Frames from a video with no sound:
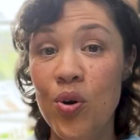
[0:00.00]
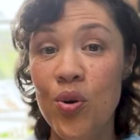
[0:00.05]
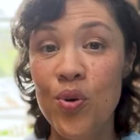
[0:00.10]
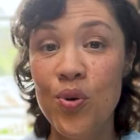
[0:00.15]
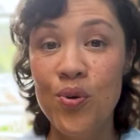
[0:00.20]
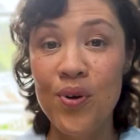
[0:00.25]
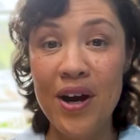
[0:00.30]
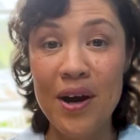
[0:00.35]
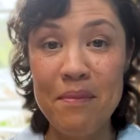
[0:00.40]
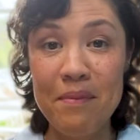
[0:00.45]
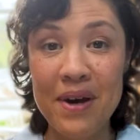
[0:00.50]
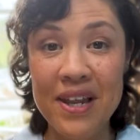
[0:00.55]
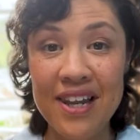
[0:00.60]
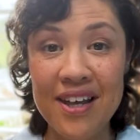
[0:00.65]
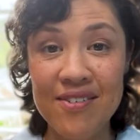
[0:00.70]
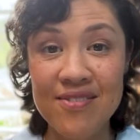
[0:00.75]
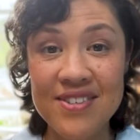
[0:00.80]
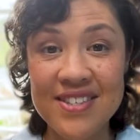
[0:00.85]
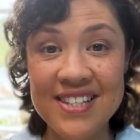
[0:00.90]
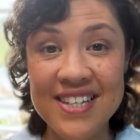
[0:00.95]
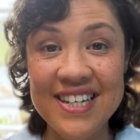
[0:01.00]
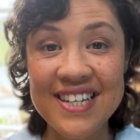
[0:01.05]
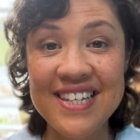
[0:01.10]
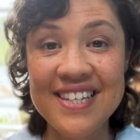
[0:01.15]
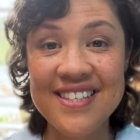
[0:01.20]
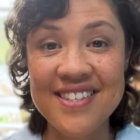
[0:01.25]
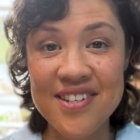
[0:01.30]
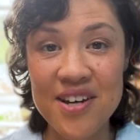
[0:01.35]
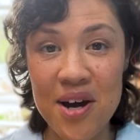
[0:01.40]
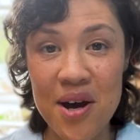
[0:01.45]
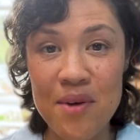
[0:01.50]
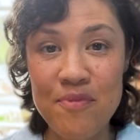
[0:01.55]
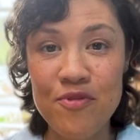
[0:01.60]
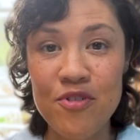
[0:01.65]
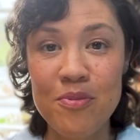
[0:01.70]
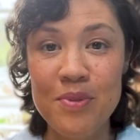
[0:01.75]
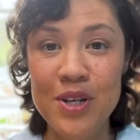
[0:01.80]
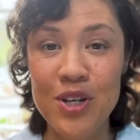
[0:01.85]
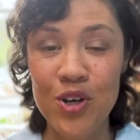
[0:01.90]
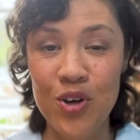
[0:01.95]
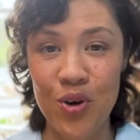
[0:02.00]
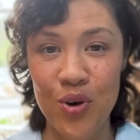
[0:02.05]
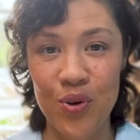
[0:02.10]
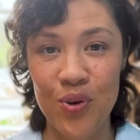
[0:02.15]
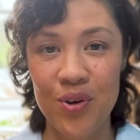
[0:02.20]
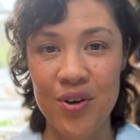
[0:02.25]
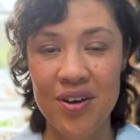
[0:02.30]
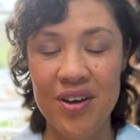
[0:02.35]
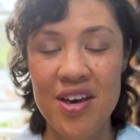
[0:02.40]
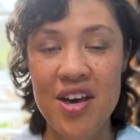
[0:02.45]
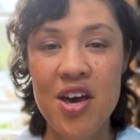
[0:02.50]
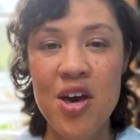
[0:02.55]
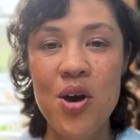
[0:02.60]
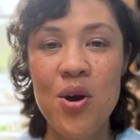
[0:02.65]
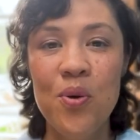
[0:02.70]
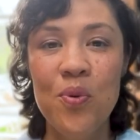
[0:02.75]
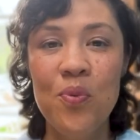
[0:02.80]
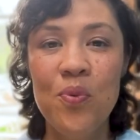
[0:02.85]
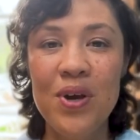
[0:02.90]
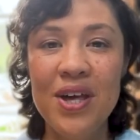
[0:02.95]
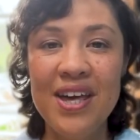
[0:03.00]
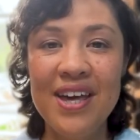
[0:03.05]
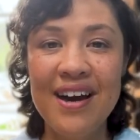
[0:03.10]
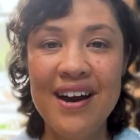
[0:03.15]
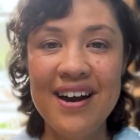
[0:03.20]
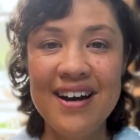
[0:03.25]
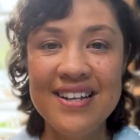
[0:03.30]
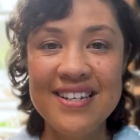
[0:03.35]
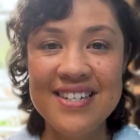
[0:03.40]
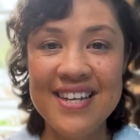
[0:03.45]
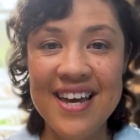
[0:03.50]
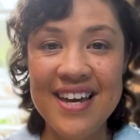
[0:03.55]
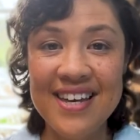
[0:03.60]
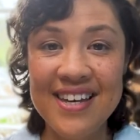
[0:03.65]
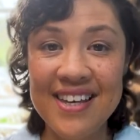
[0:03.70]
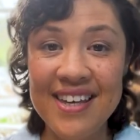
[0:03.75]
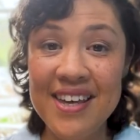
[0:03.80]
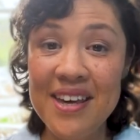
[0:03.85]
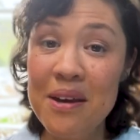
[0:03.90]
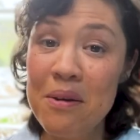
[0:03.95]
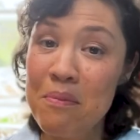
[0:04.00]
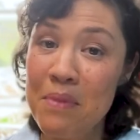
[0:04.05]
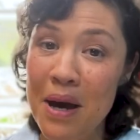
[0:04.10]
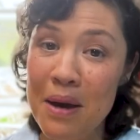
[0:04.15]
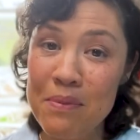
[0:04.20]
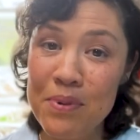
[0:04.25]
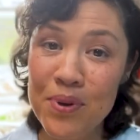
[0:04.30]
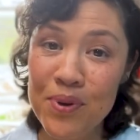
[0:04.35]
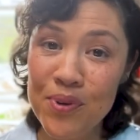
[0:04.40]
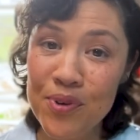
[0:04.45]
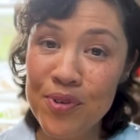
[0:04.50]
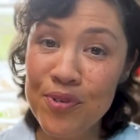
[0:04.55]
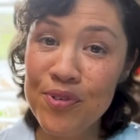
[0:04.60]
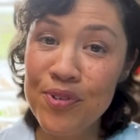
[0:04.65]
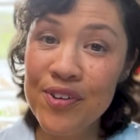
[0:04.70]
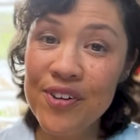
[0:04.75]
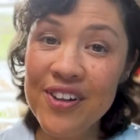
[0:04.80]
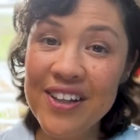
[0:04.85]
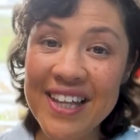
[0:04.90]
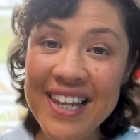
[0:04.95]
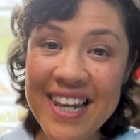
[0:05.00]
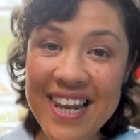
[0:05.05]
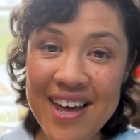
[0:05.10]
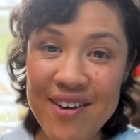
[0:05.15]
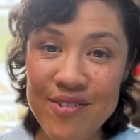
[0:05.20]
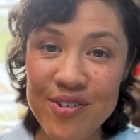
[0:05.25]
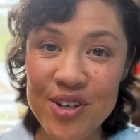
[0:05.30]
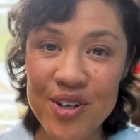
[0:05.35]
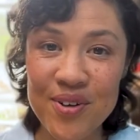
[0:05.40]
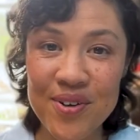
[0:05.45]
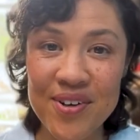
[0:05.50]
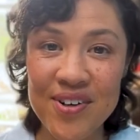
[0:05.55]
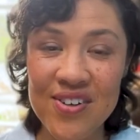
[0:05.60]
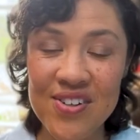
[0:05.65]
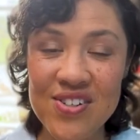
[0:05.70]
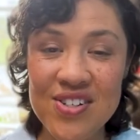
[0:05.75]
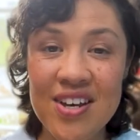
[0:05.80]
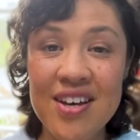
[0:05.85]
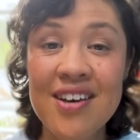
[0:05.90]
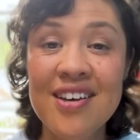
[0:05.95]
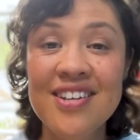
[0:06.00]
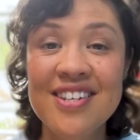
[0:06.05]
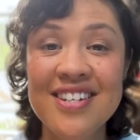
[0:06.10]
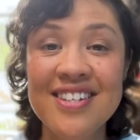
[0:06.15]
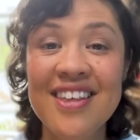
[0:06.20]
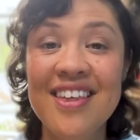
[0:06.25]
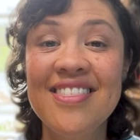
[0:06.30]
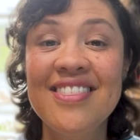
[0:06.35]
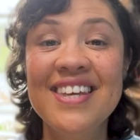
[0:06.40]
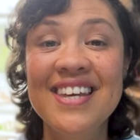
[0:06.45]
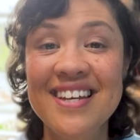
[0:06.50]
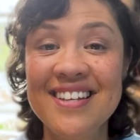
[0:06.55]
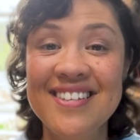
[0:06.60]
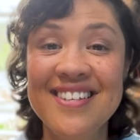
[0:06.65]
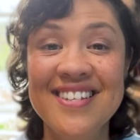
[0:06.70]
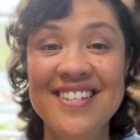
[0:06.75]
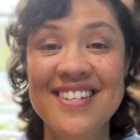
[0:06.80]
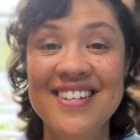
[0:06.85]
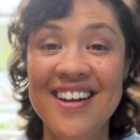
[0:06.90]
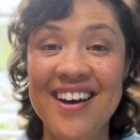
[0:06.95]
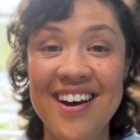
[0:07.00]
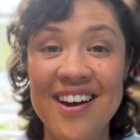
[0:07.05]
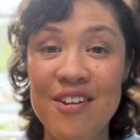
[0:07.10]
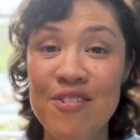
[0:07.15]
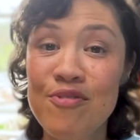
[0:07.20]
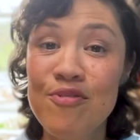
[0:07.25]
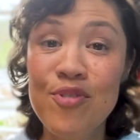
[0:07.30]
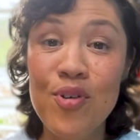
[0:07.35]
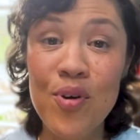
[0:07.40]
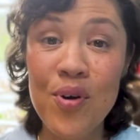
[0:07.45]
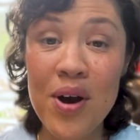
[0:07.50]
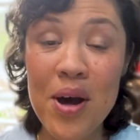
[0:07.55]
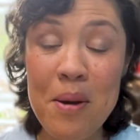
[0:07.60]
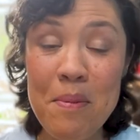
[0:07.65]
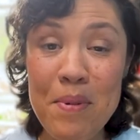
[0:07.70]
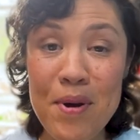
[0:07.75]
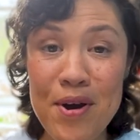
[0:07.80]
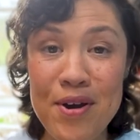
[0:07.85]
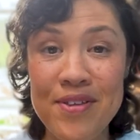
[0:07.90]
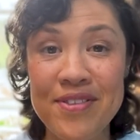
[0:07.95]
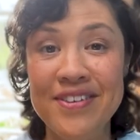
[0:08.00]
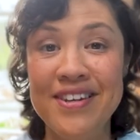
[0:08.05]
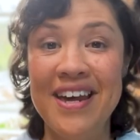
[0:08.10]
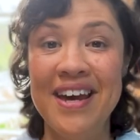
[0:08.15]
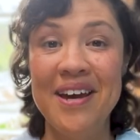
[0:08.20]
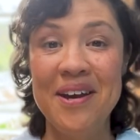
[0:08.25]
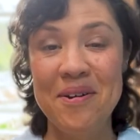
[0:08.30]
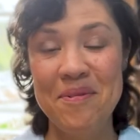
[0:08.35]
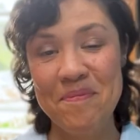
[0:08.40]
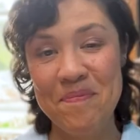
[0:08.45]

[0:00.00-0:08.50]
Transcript: All right, my loves, it is time for me to go we are taking my beautiful 11 year old to the theatre tonight for her birthday.